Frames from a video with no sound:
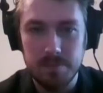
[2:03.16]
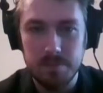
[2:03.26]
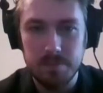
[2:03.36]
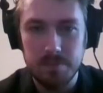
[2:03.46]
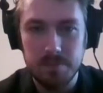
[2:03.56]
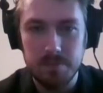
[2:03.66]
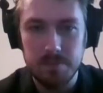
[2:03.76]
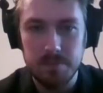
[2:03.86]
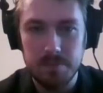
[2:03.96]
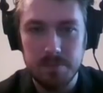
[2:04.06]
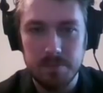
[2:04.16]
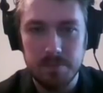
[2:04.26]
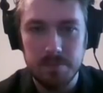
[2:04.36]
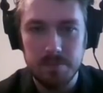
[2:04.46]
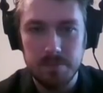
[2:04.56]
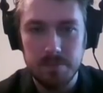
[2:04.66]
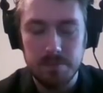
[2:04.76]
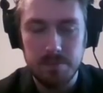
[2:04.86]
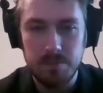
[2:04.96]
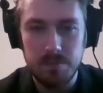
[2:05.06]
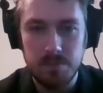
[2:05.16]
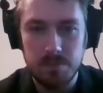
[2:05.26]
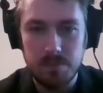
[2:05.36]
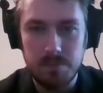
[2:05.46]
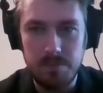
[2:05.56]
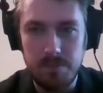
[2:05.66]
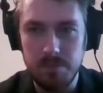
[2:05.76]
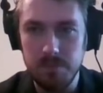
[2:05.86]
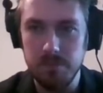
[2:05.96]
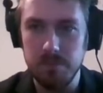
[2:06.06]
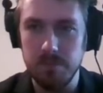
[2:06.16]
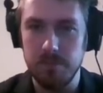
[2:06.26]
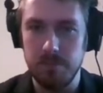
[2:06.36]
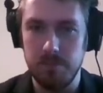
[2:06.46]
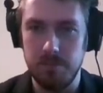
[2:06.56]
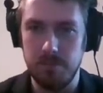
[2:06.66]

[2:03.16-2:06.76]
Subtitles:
[no speech]